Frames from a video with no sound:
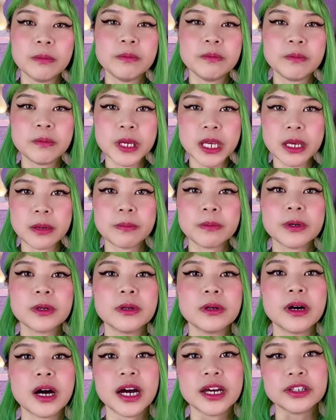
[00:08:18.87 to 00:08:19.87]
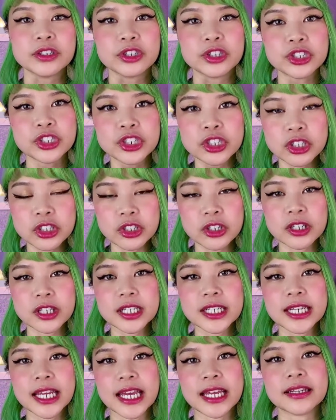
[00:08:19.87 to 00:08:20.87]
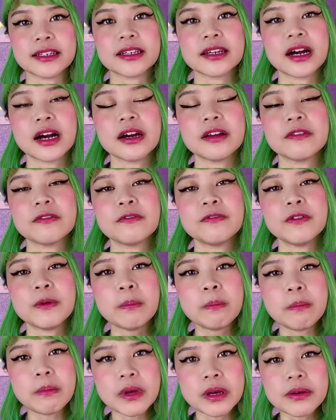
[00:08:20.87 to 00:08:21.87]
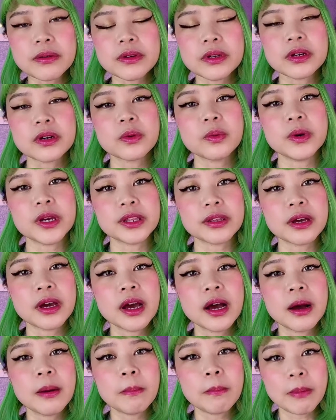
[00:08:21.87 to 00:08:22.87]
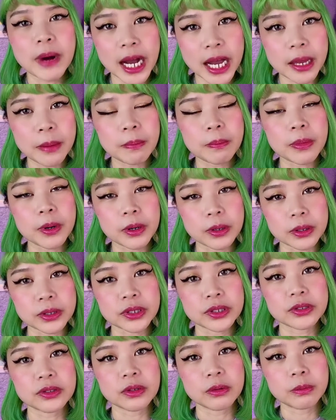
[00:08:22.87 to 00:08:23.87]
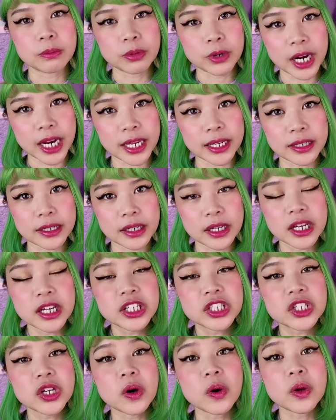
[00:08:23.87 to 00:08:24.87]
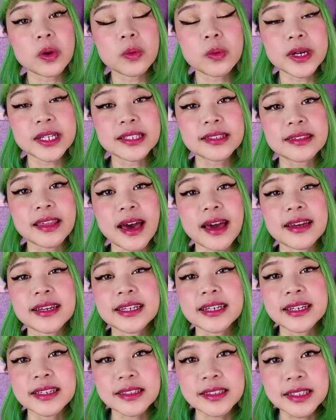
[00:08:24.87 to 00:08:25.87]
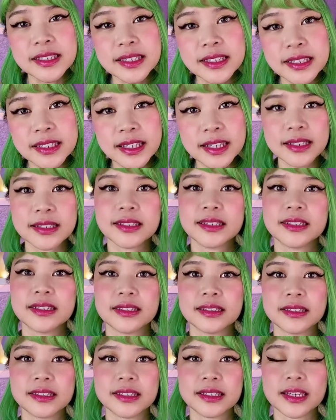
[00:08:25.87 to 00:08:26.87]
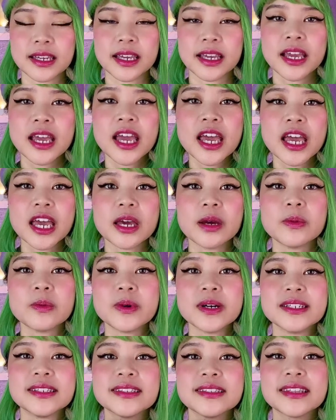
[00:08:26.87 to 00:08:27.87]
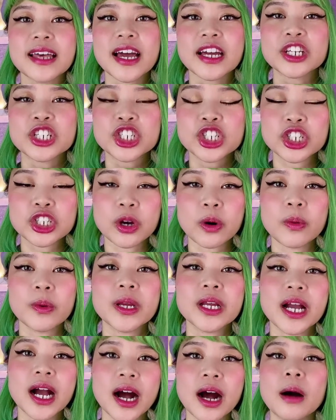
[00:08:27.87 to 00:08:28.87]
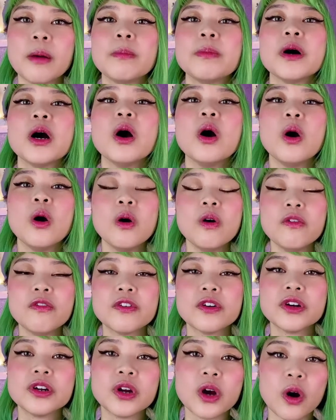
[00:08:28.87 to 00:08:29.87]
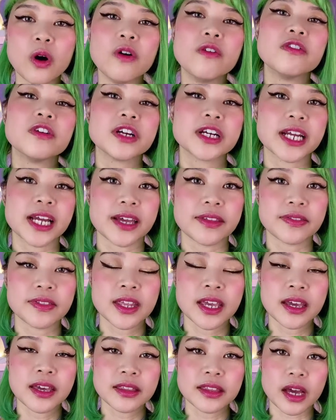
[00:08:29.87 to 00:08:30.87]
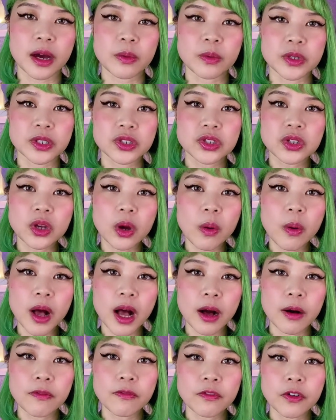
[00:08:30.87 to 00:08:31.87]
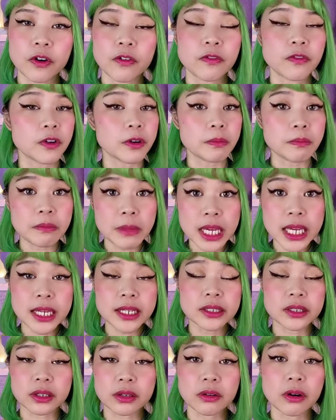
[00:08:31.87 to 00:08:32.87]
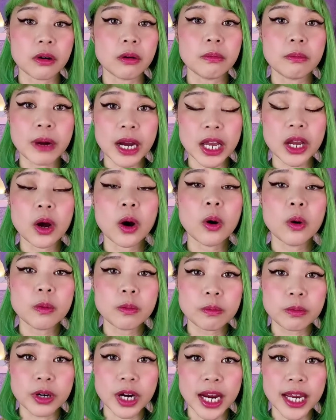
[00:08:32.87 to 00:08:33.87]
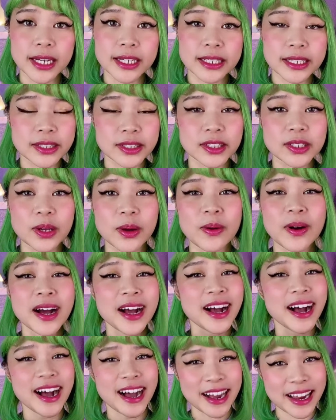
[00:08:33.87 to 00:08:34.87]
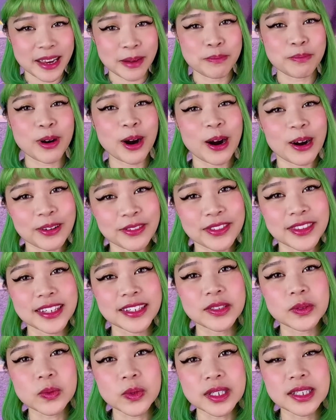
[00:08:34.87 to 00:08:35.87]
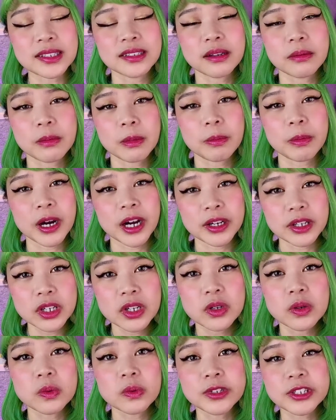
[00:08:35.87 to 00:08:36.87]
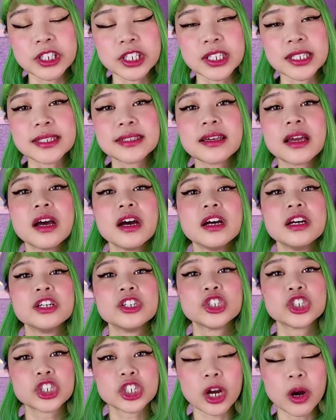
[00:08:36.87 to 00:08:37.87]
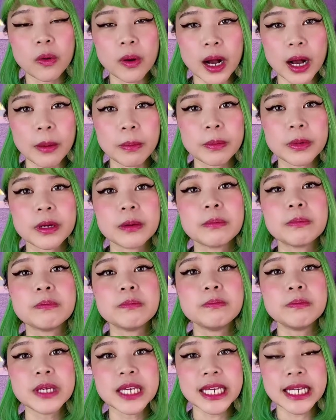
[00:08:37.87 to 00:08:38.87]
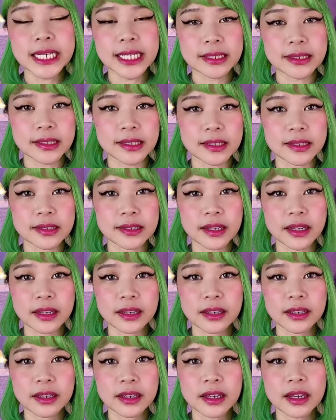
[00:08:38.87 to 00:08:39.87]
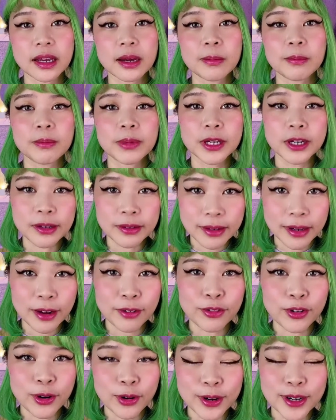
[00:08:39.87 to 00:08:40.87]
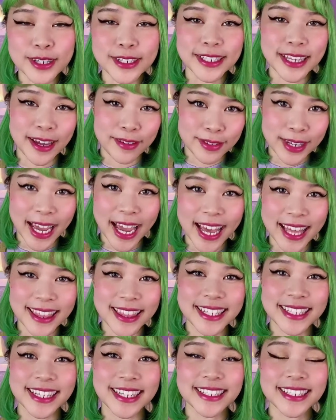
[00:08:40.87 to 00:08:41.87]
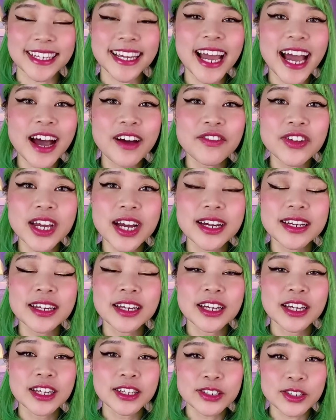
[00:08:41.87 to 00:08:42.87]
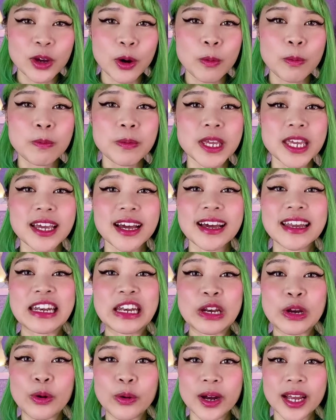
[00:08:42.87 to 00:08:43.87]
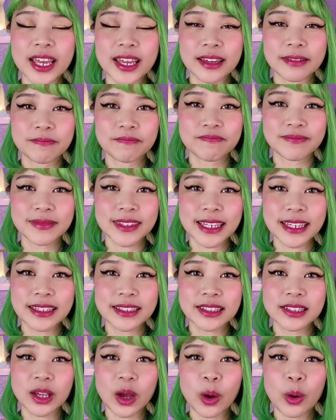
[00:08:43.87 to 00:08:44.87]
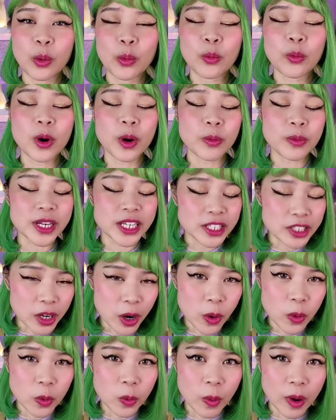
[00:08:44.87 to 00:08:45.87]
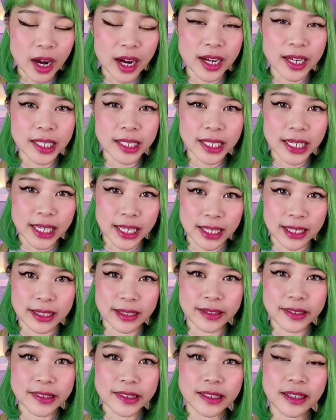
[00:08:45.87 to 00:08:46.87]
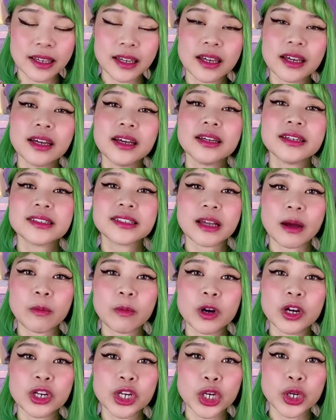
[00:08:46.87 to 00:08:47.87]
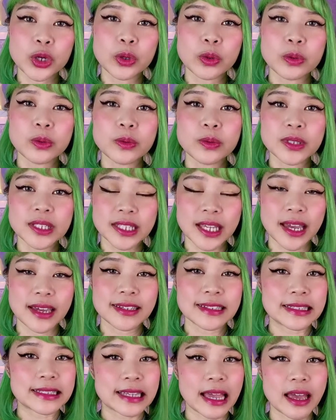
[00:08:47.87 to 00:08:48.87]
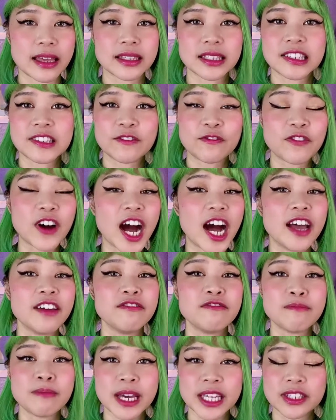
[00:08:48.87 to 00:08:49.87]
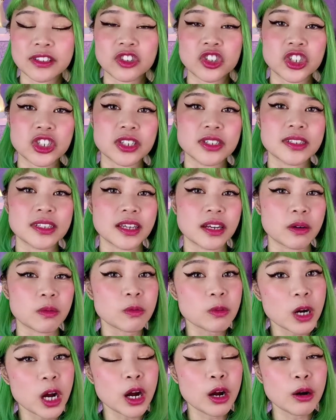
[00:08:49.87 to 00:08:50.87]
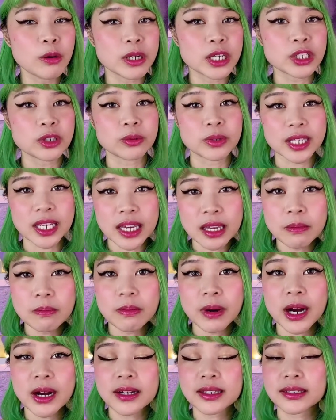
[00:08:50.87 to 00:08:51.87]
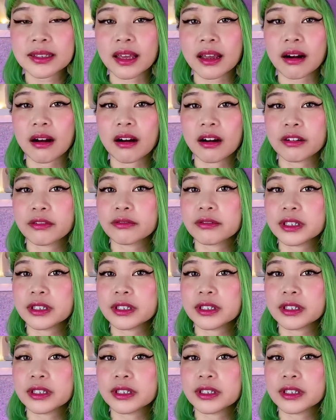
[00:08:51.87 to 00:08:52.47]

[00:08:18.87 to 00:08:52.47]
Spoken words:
people understood and got familiar with my personal brand. So it was that consistency, it was that showing up over and over again that was so helpful for me to grow my own brand. And so I impart this wisdom upon you, which is show up, be consistent, but of course I have to add this as a caveat, don't be annoying. So what we don't want is someone who, say, sends 5 messages in a row into an inbox that aren't